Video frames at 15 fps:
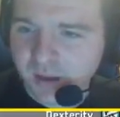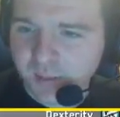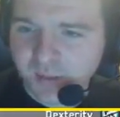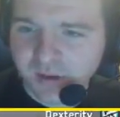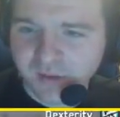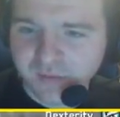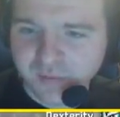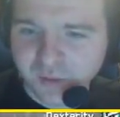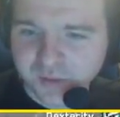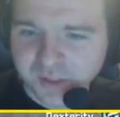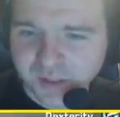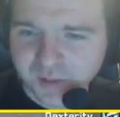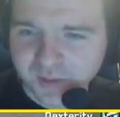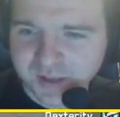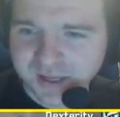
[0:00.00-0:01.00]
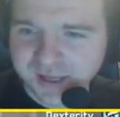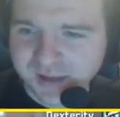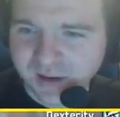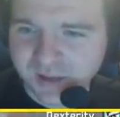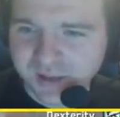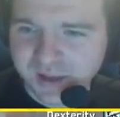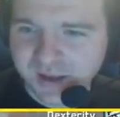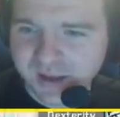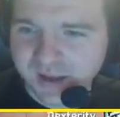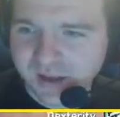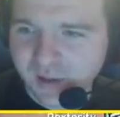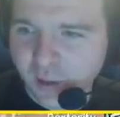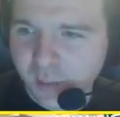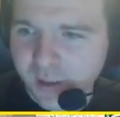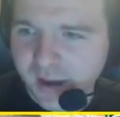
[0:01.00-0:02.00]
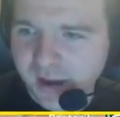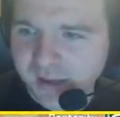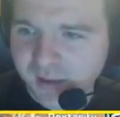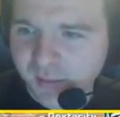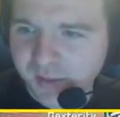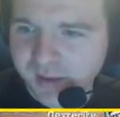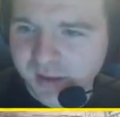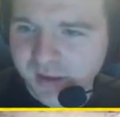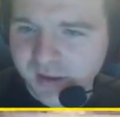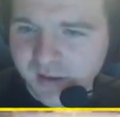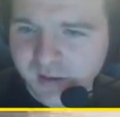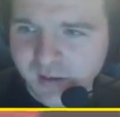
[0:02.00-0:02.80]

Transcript: But unfortunately, he got the upper hand on me there.